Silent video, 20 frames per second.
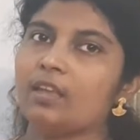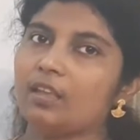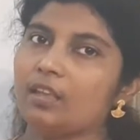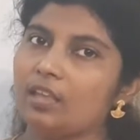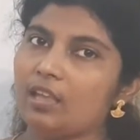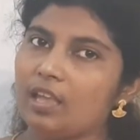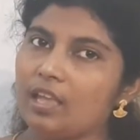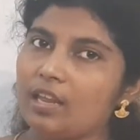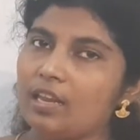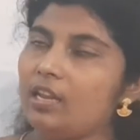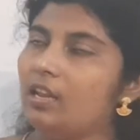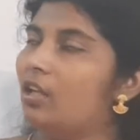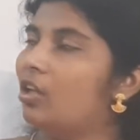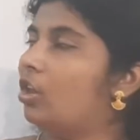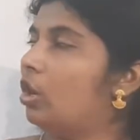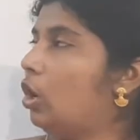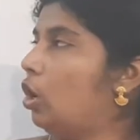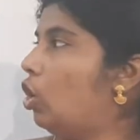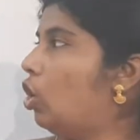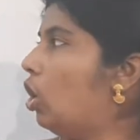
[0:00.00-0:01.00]

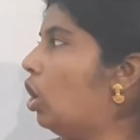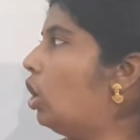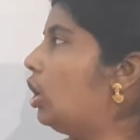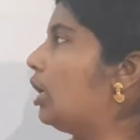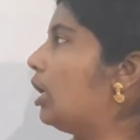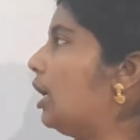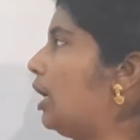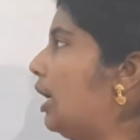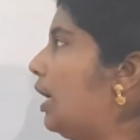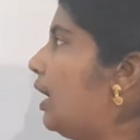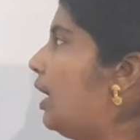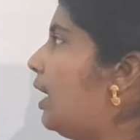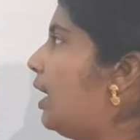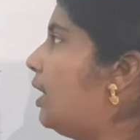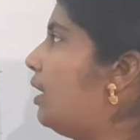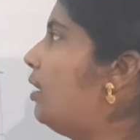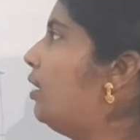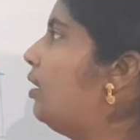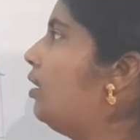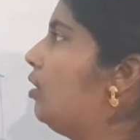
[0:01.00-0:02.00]
n log
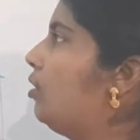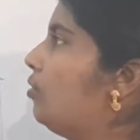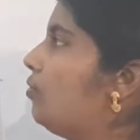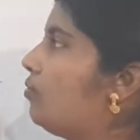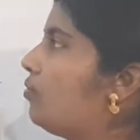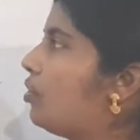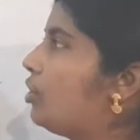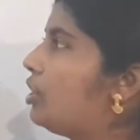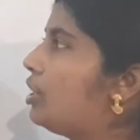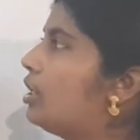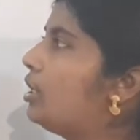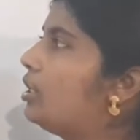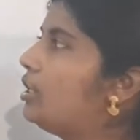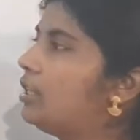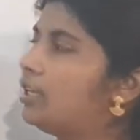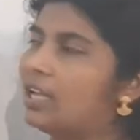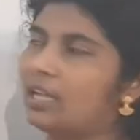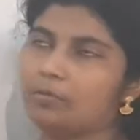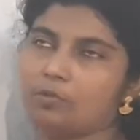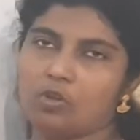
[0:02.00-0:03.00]
n for the
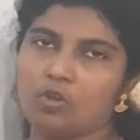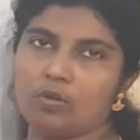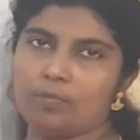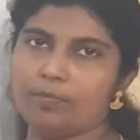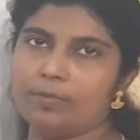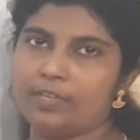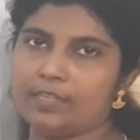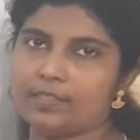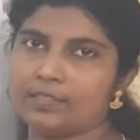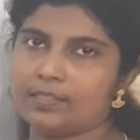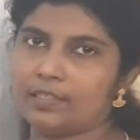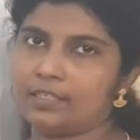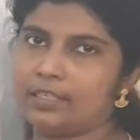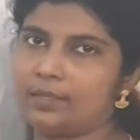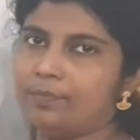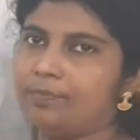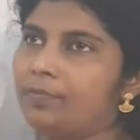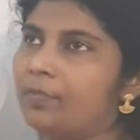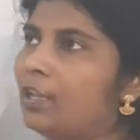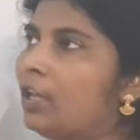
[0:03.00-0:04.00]
time complexity.